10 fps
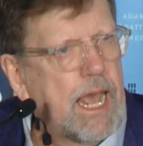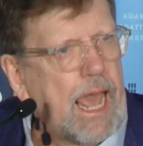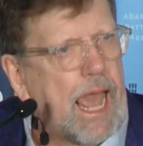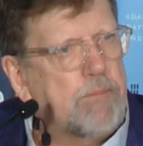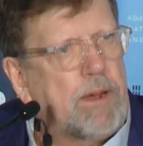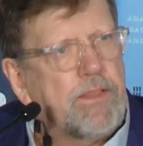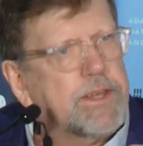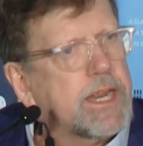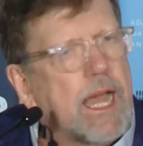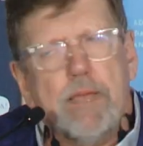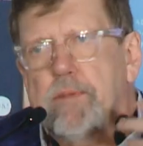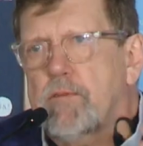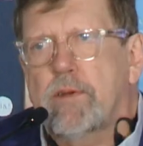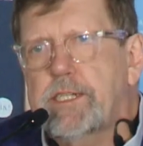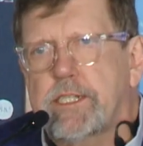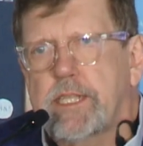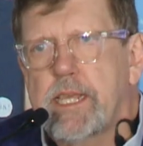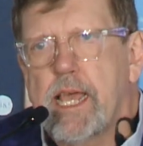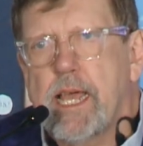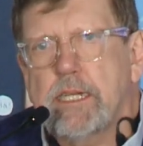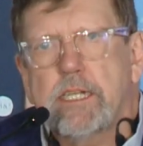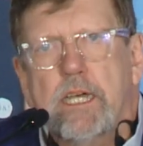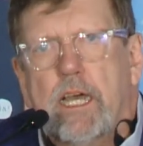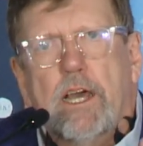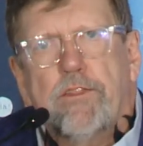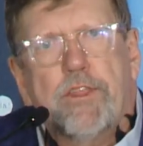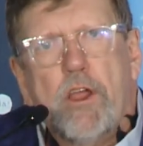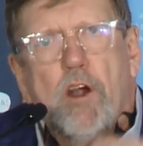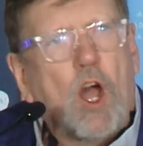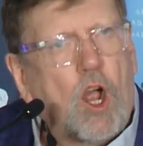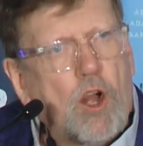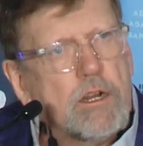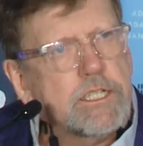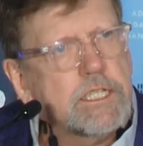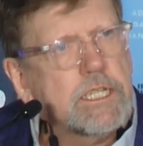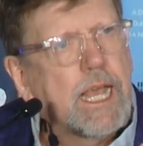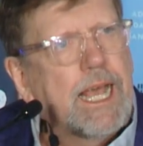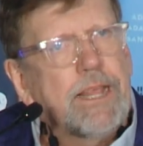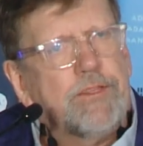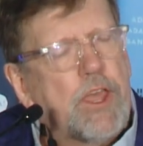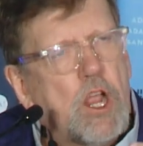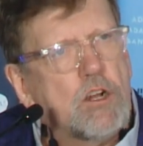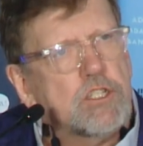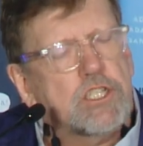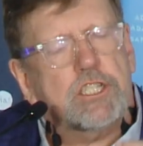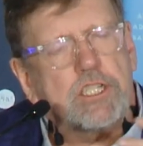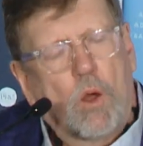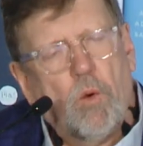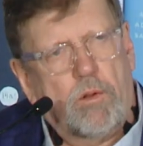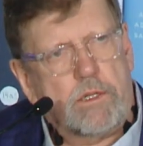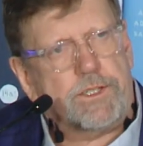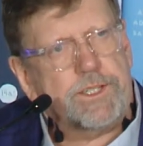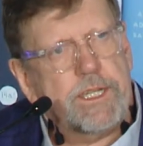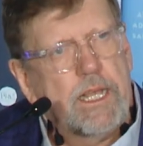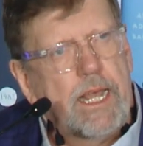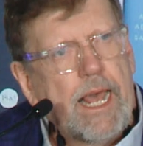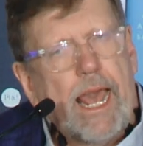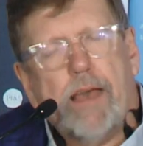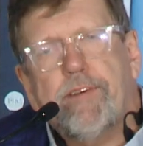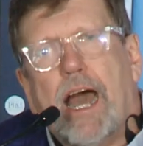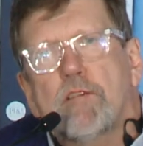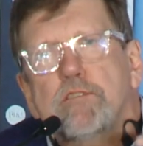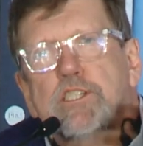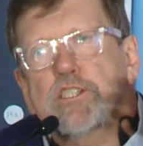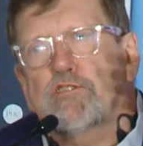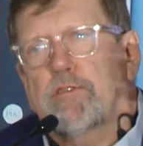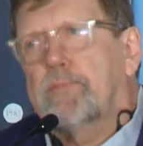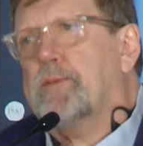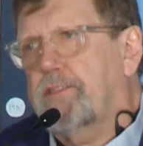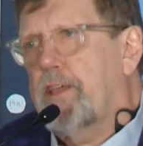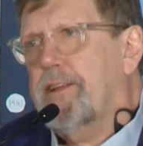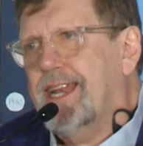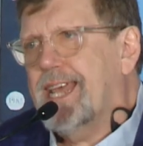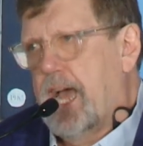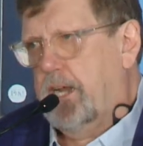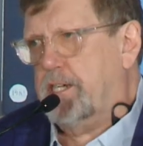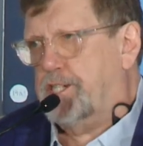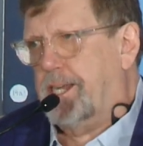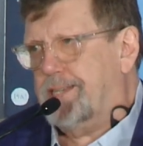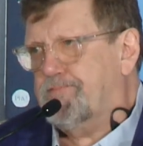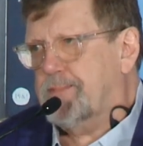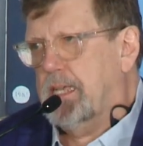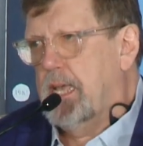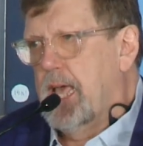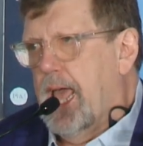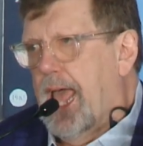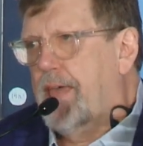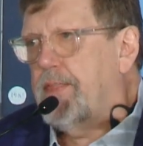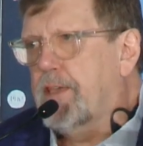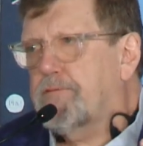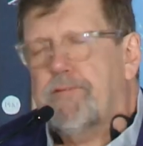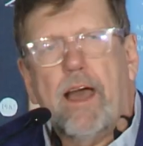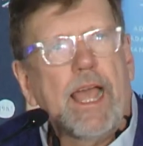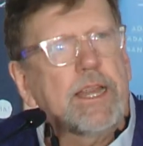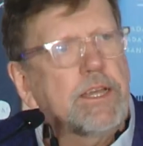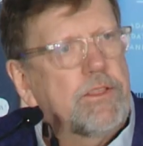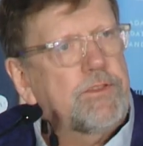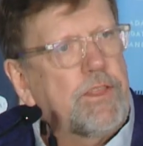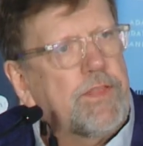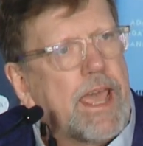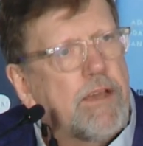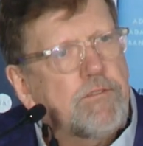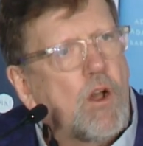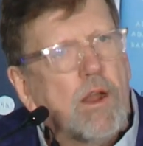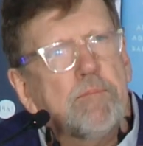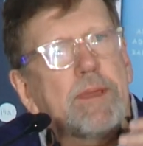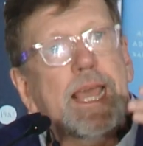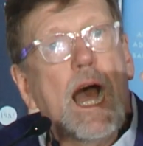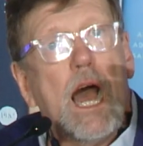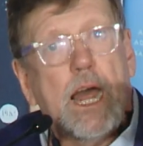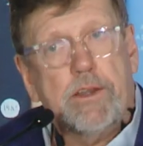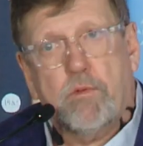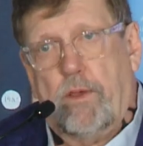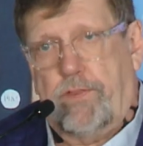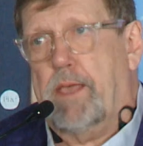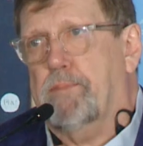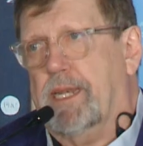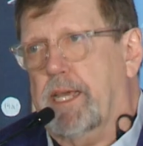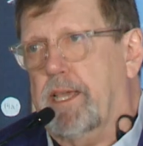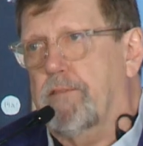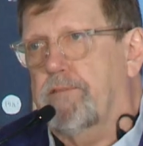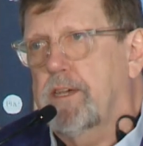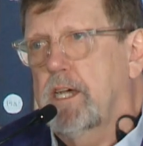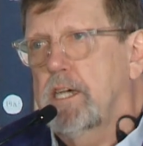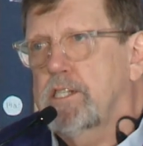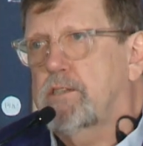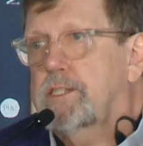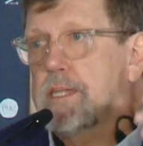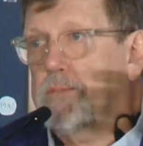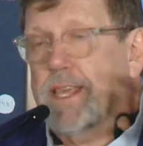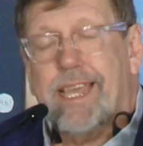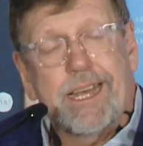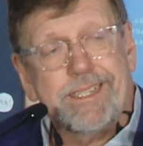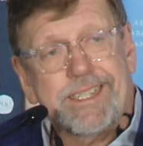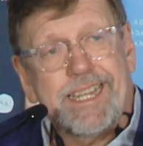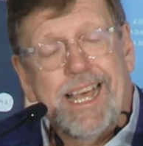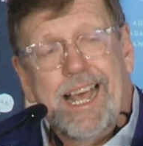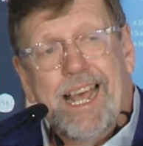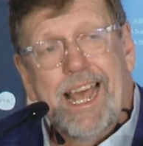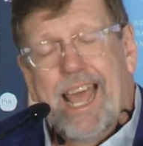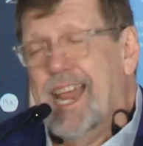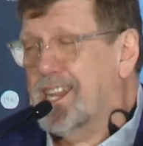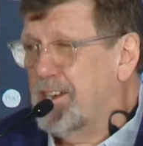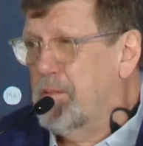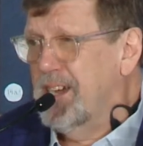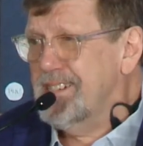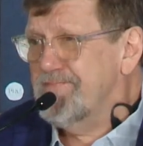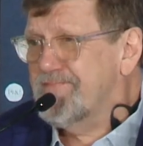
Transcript: And by the time it reaches the end, their hearts, their souls have outstripped their ideology. And they find that they have gone beyond what they believe to something else. And you know what?